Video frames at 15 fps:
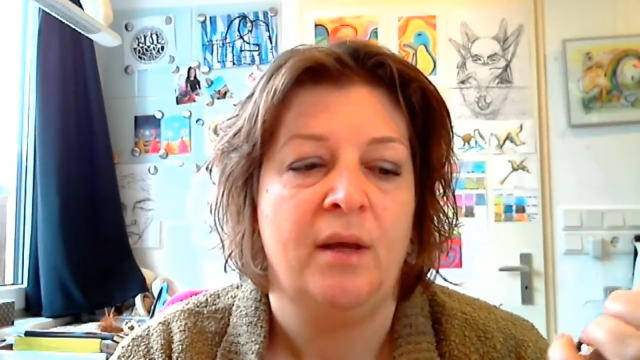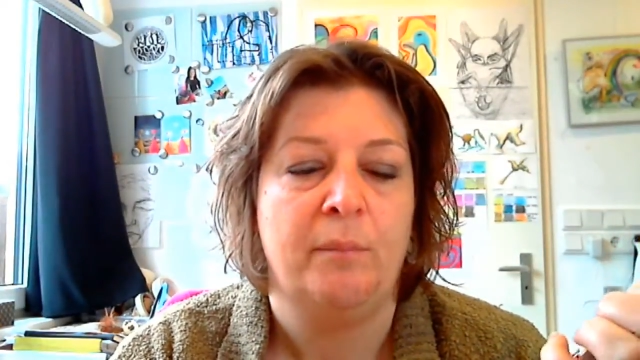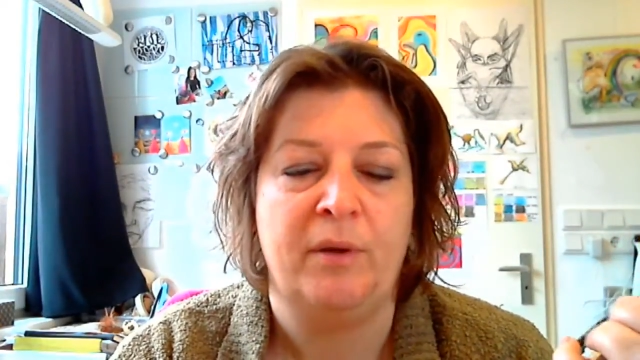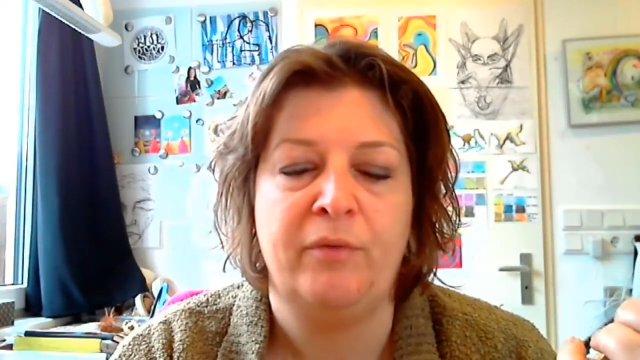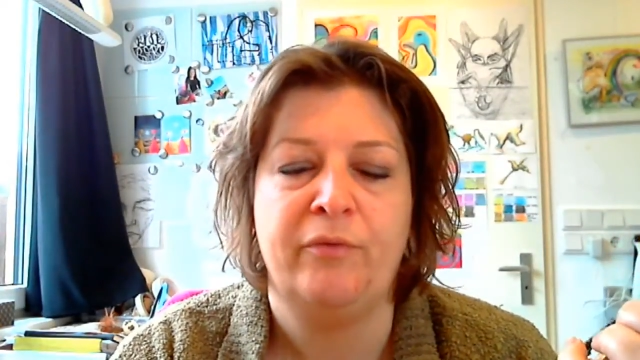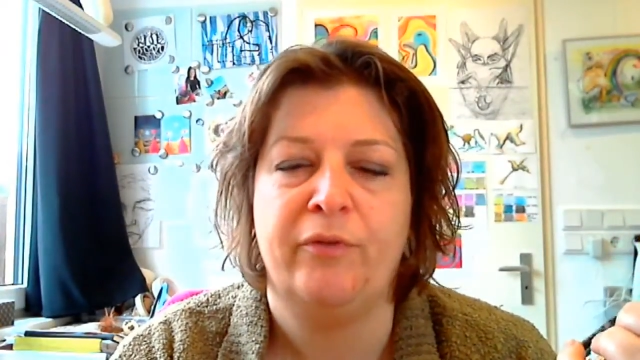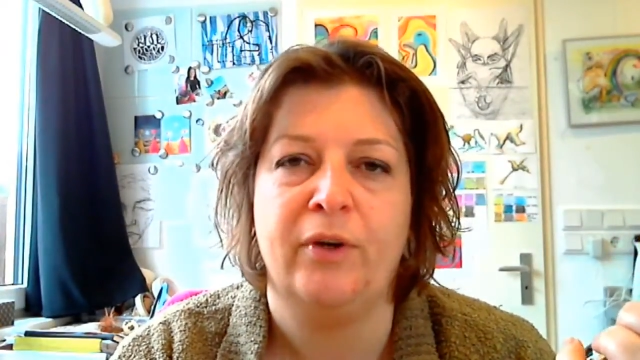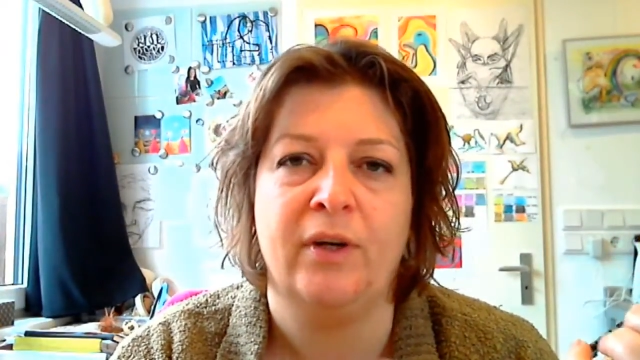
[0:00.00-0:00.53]

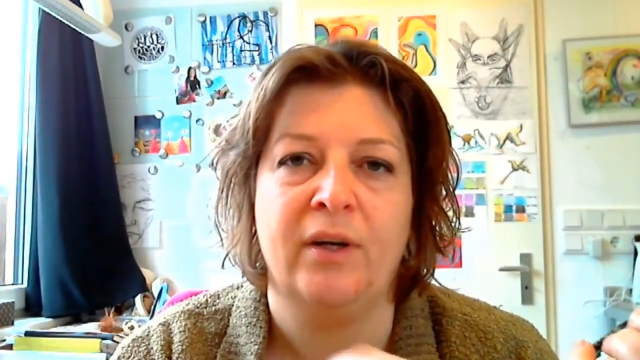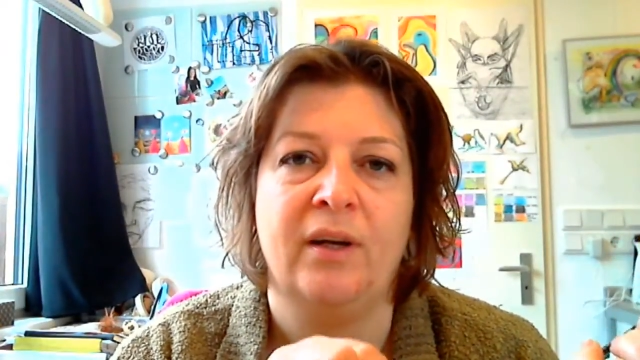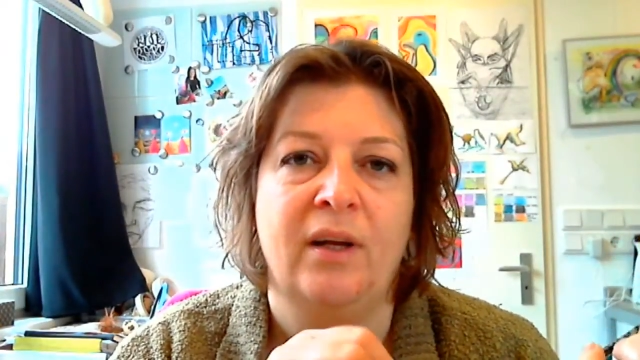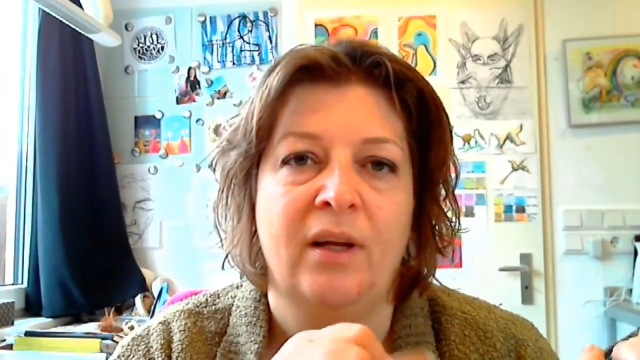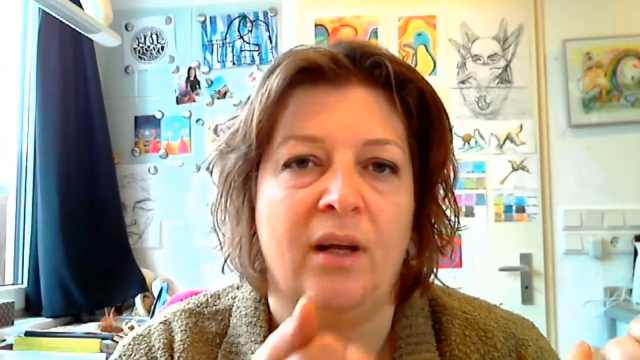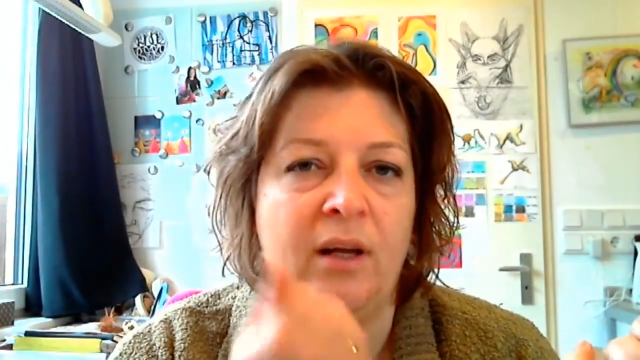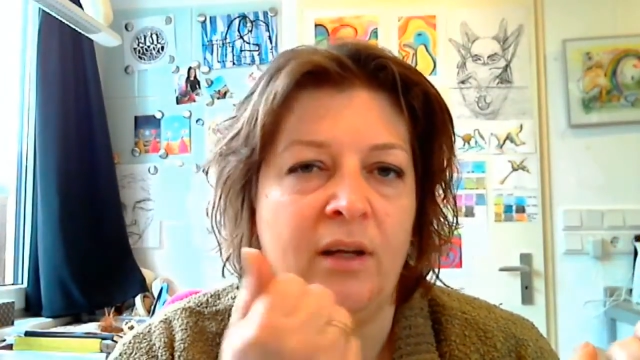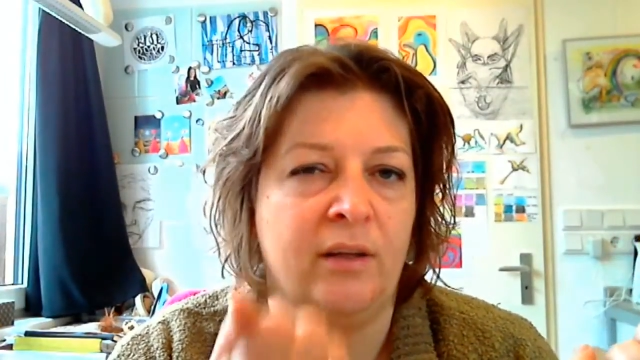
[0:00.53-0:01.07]
before
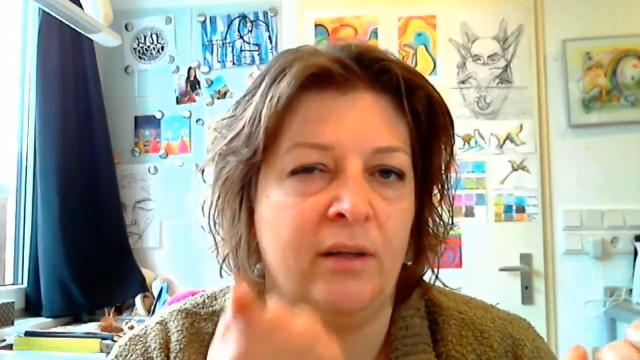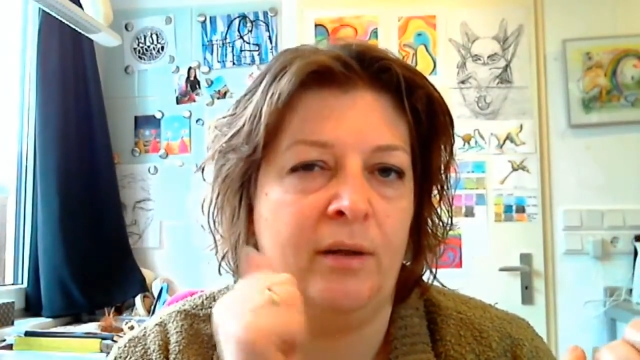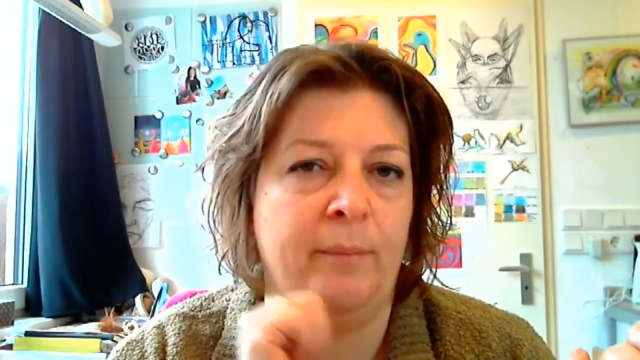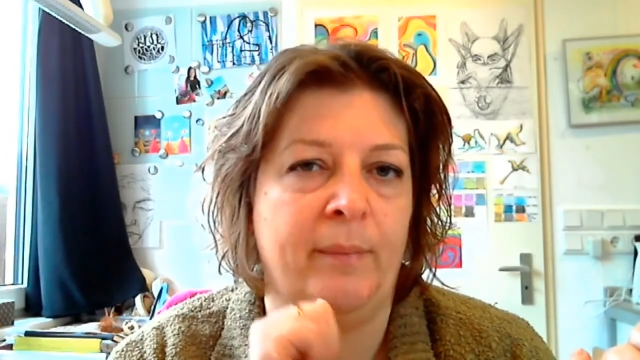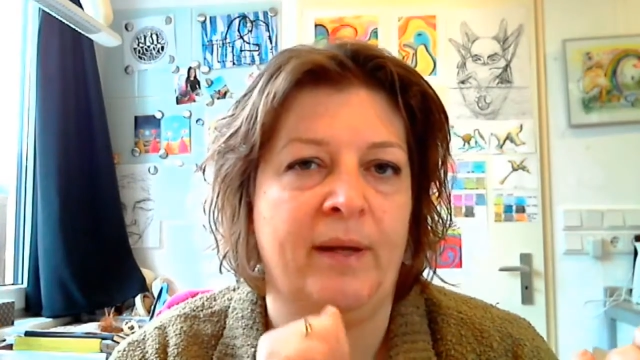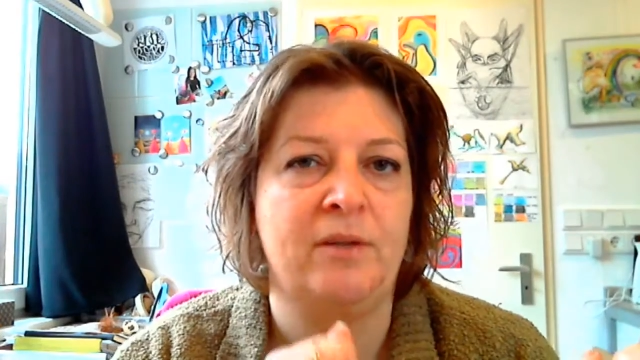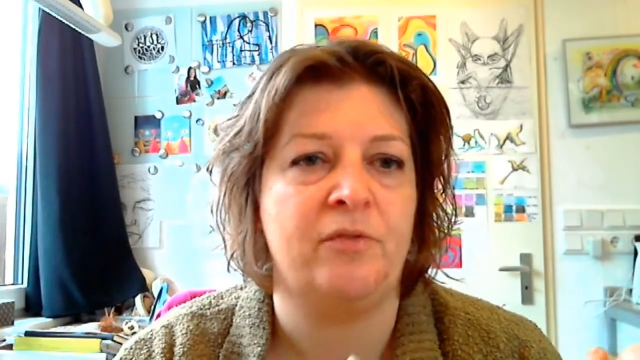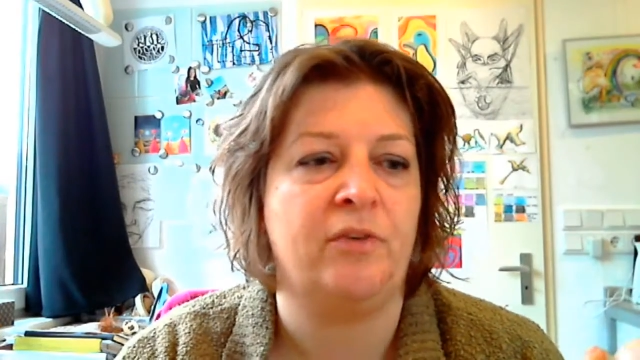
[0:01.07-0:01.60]
a good
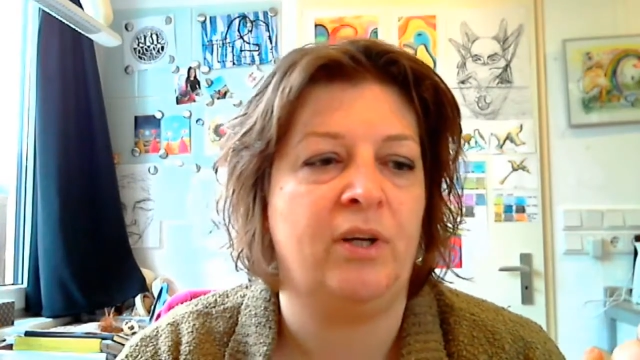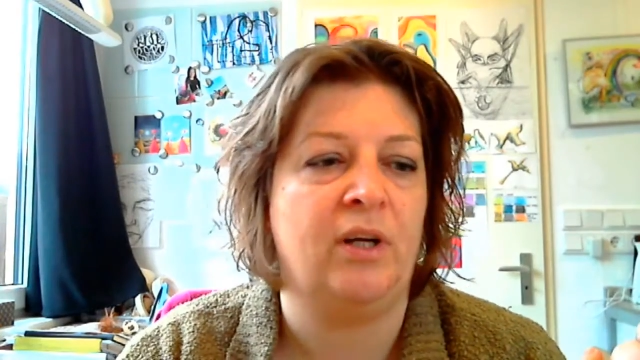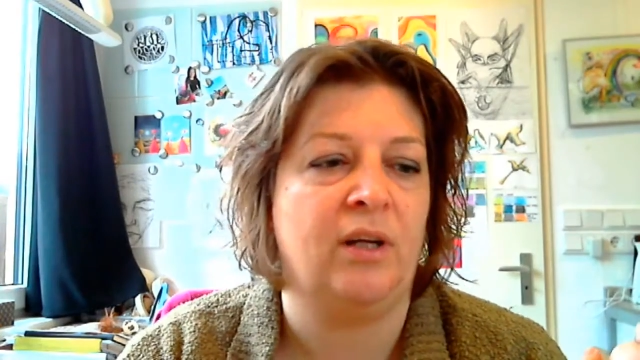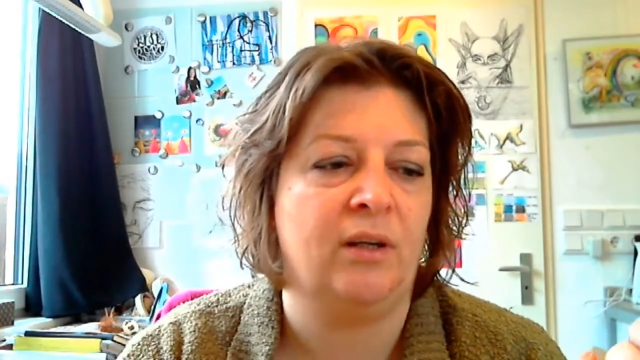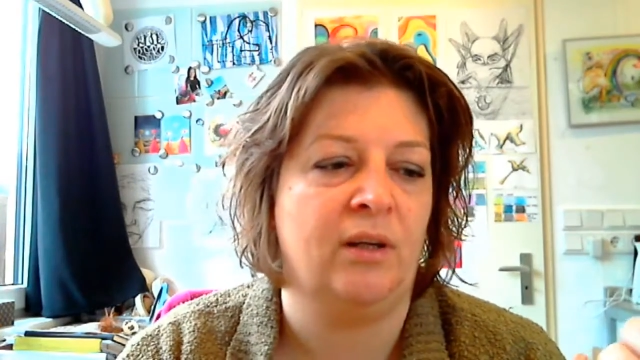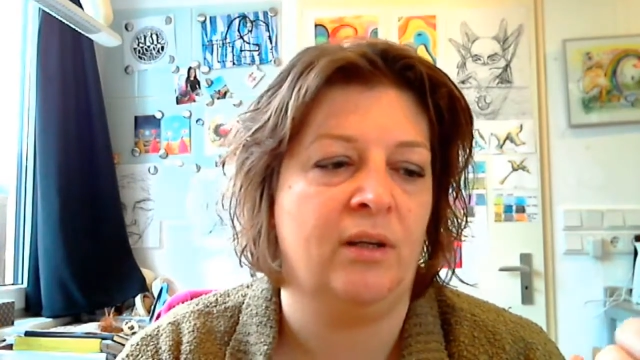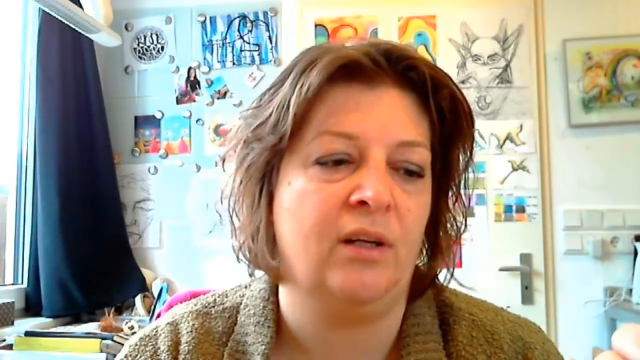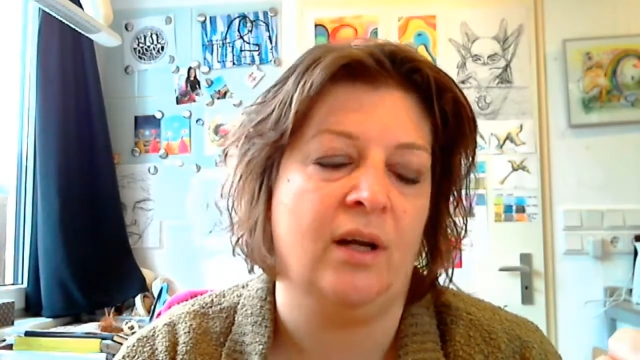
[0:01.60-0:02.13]
amount of
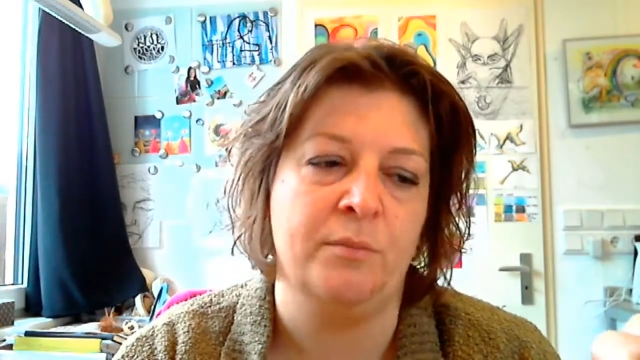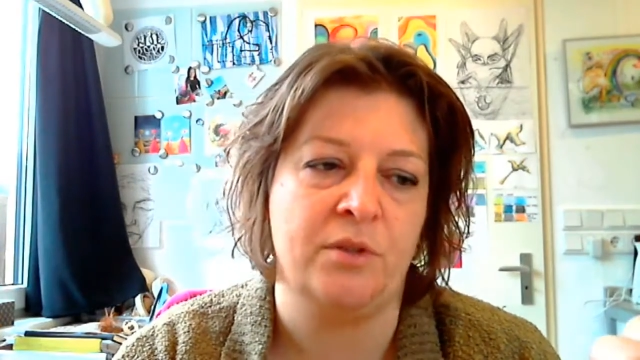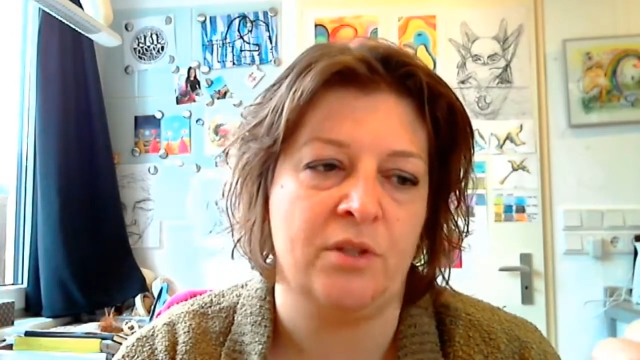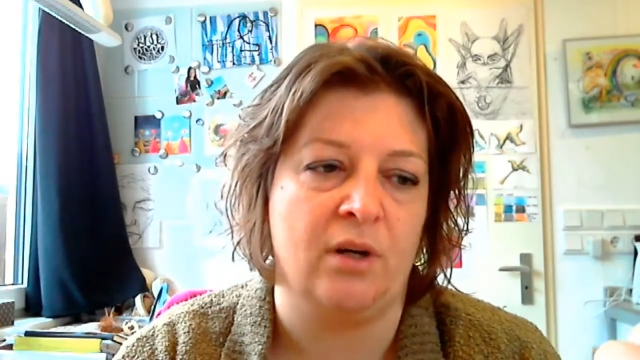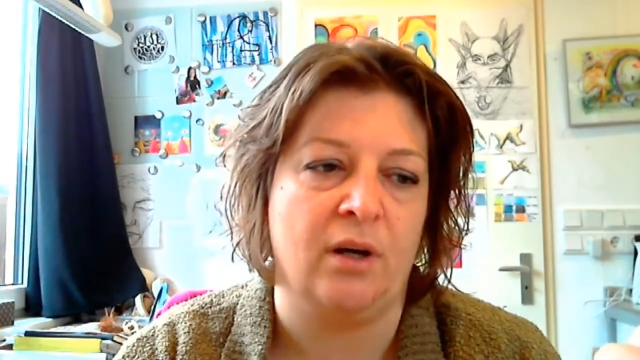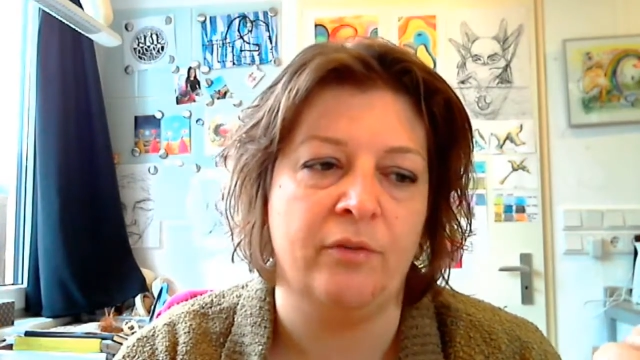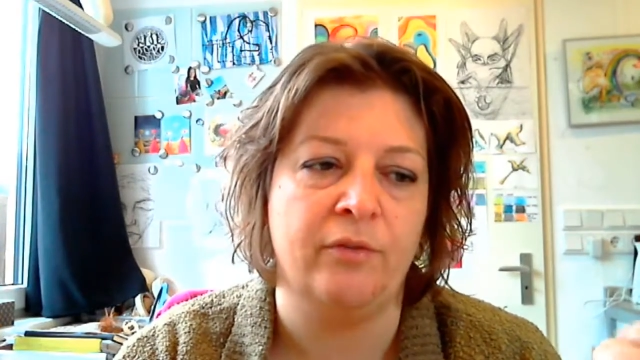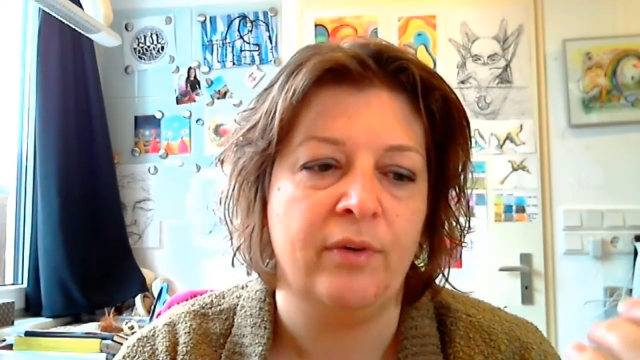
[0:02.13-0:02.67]
color comes
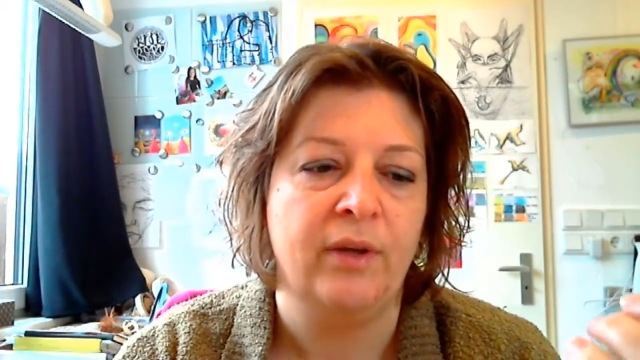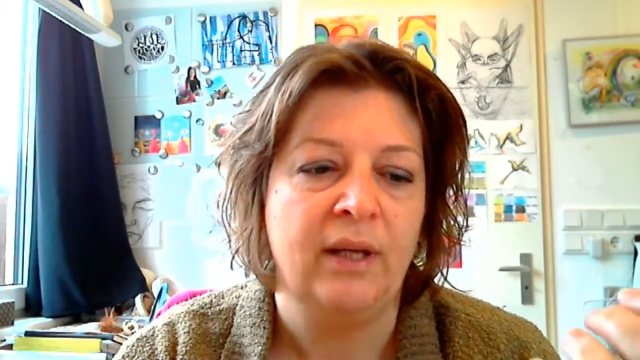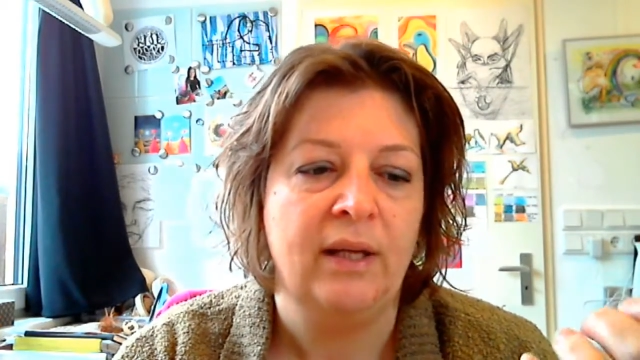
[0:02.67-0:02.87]
off.